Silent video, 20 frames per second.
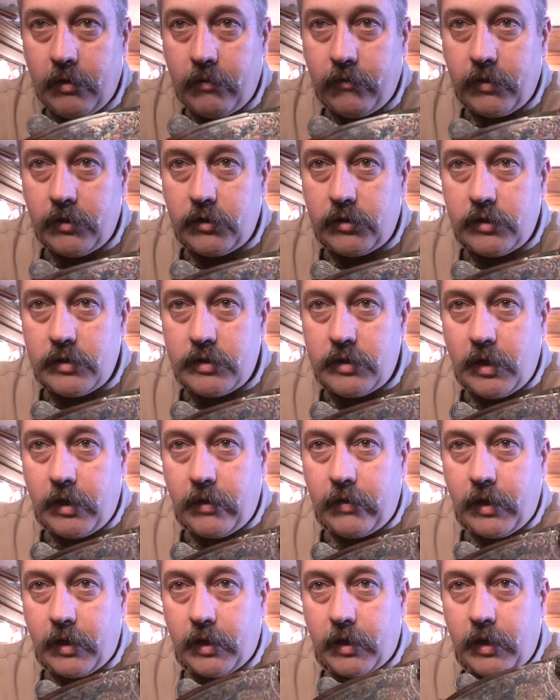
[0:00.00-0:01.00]
if I just
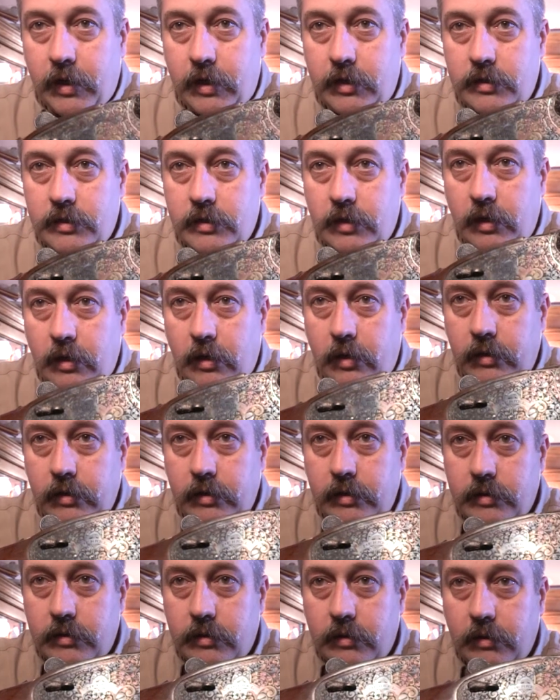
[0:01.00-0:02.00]
let that catch the
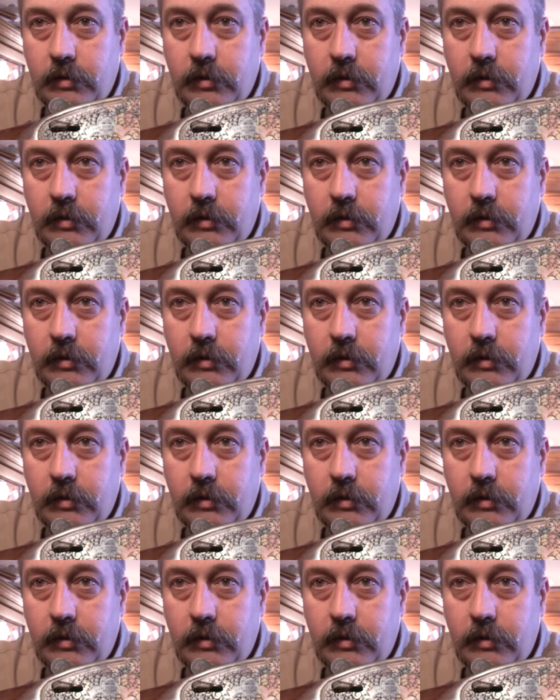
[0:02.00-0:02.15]
light.